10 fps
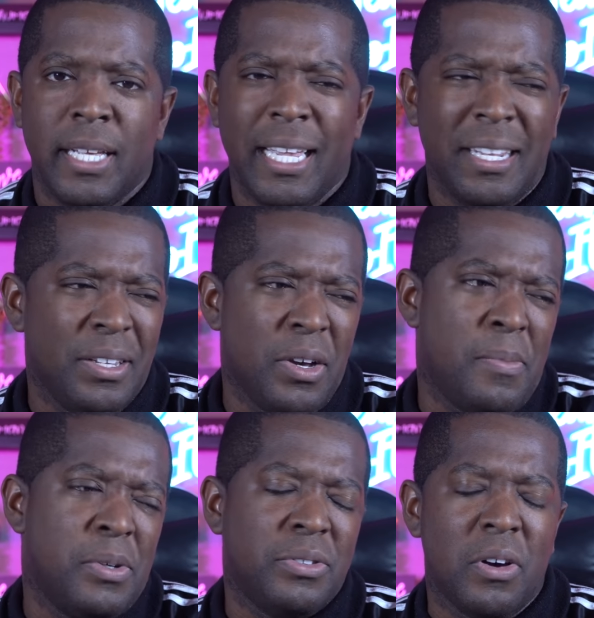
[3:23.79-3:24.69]
And you
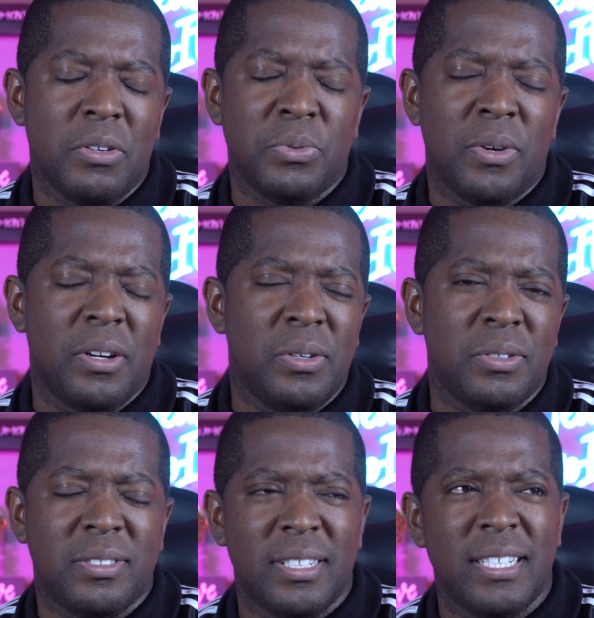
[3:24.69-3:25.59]
almost thought it was one of
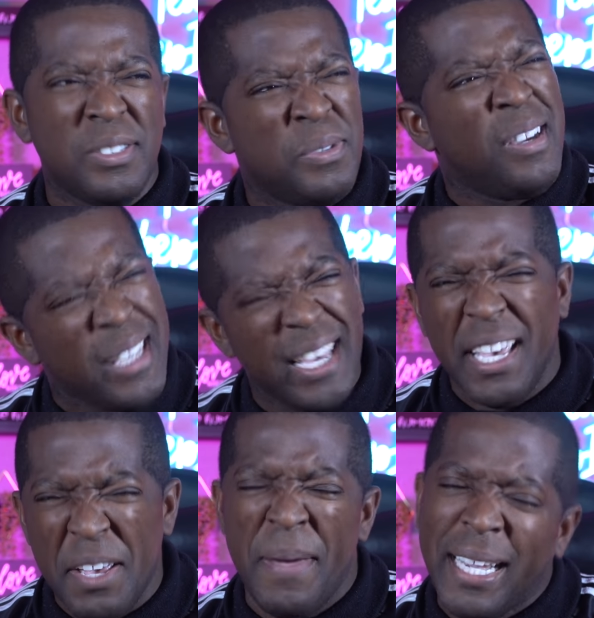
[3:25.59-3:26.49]
those things. Well, yeah,
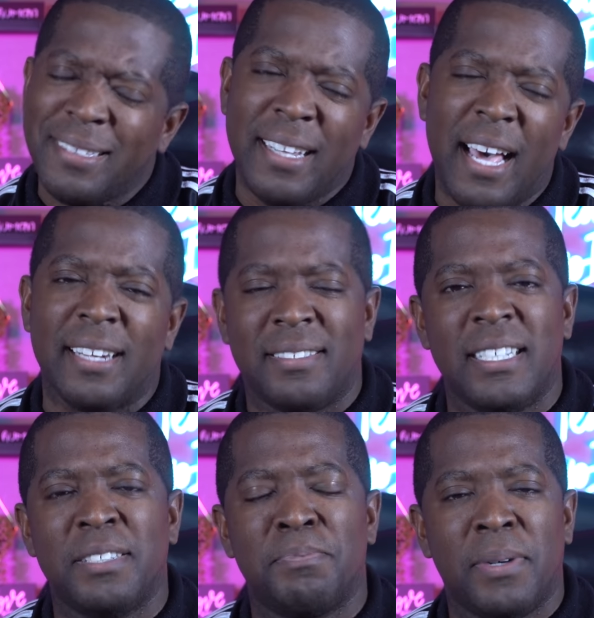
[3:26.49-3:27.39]
it makes a lot of
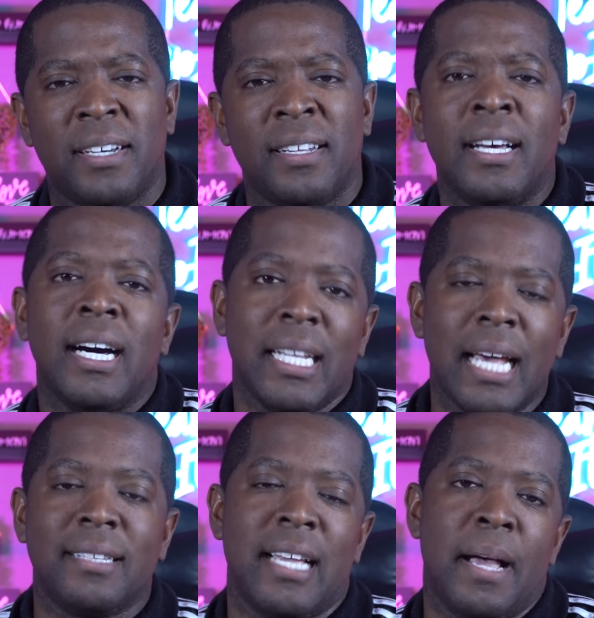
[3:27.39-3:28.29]
sense, but a
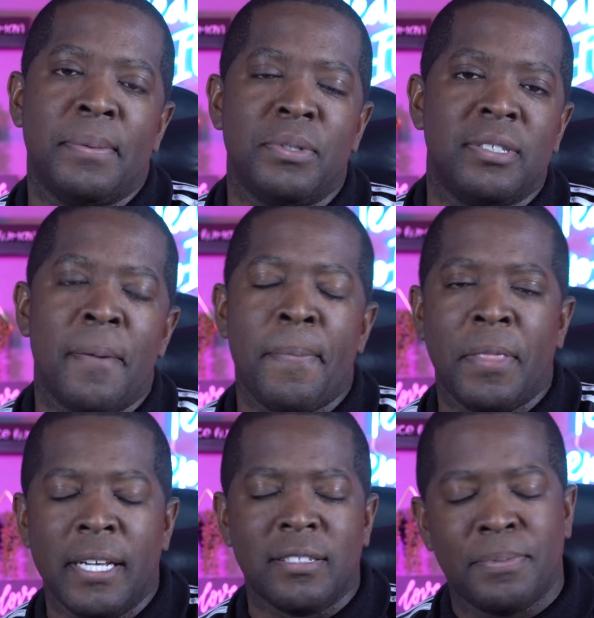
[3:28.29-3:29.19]
lot of times when some
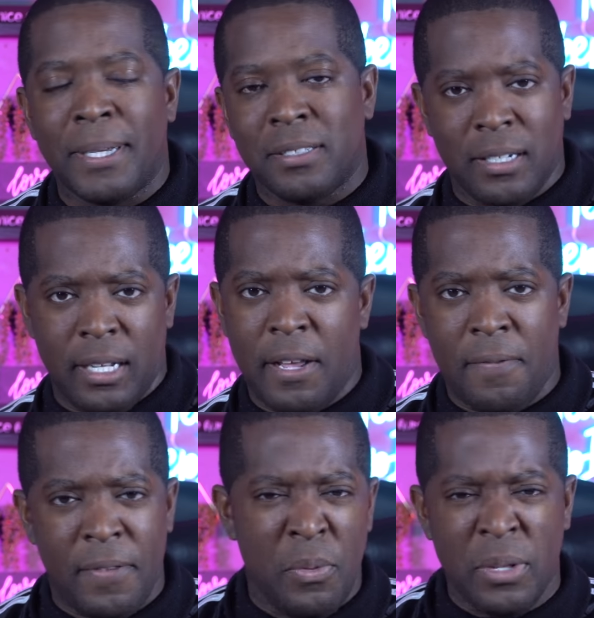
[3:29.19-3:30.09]
things, especially in the
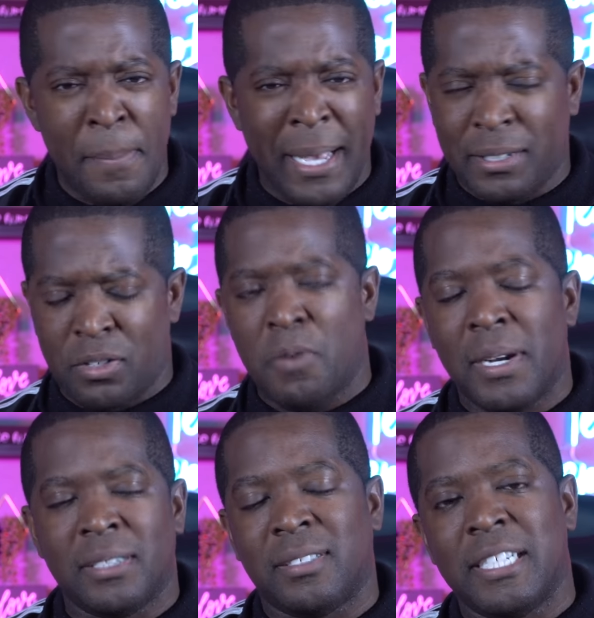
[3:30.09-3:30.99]
NFL, when they make so
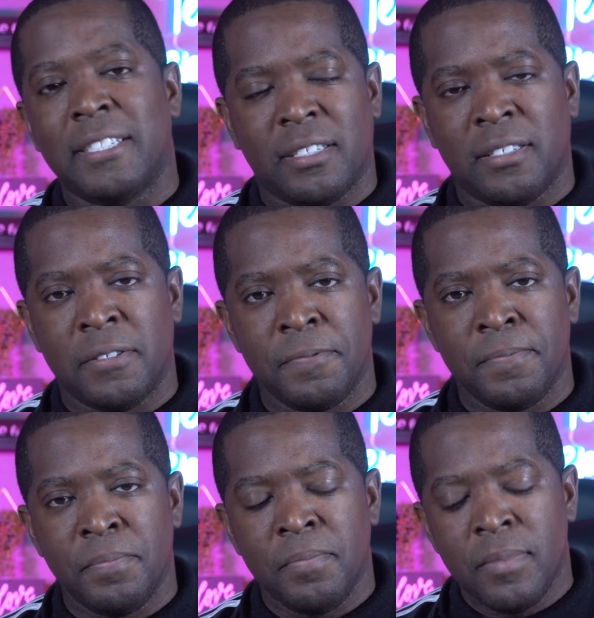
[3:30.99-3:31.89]
much sense,
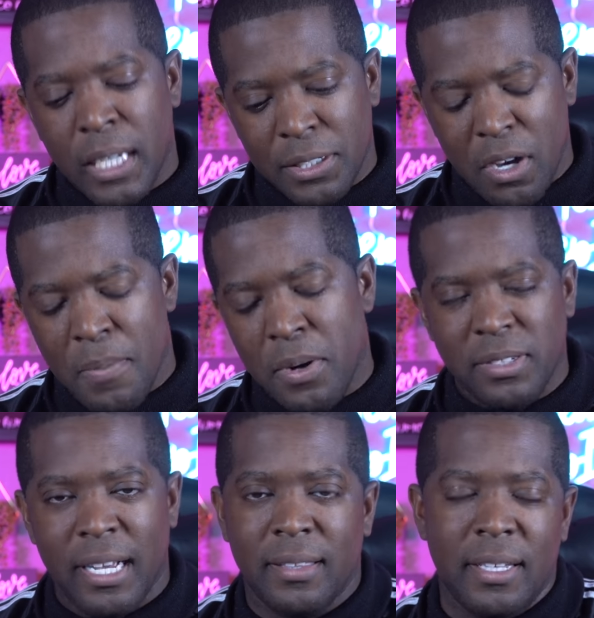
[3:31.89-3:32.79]
it's
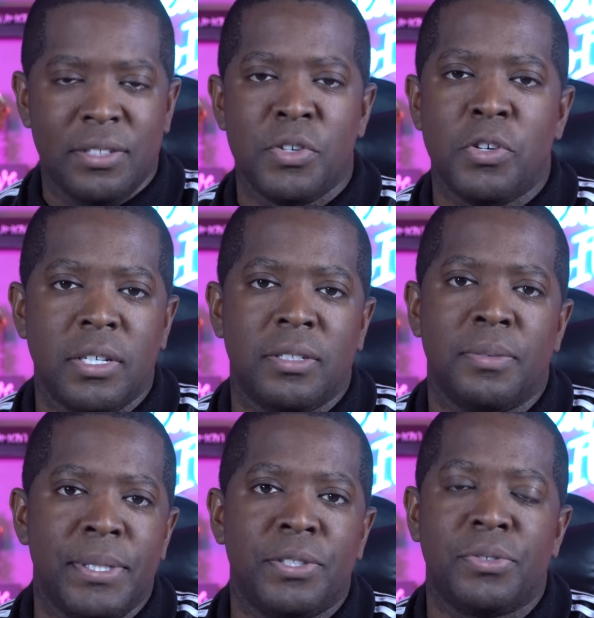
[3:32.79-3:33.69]
almost like they're too good
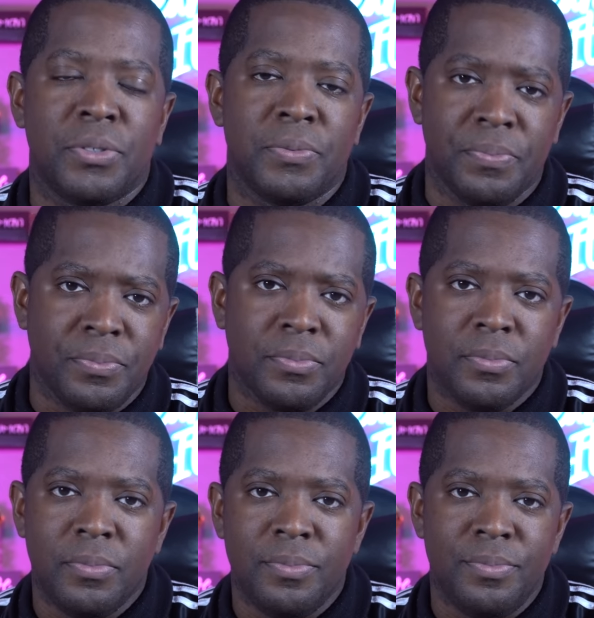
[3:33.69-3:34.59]
to be true.
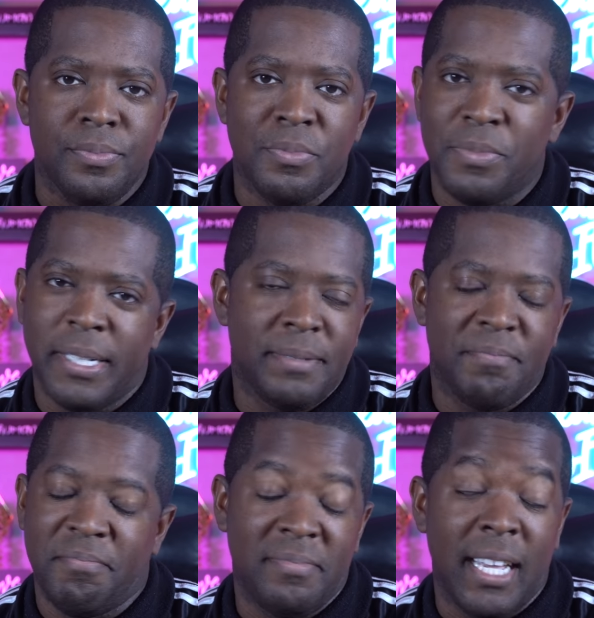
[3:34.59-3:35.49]

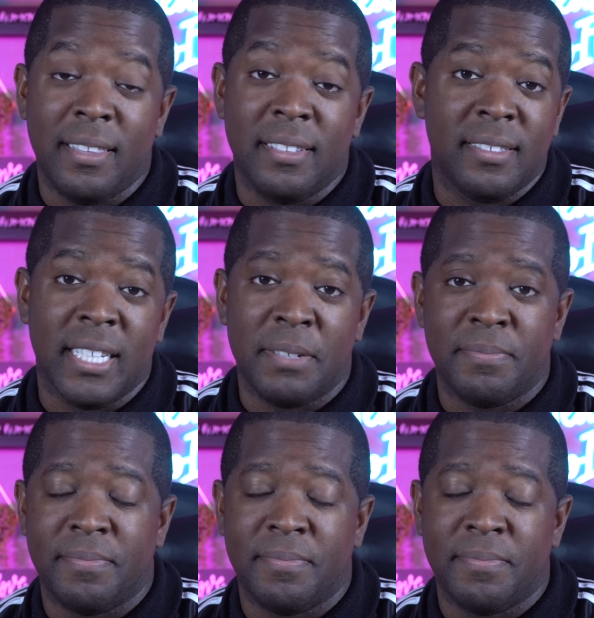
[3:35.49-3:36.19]
But not this time.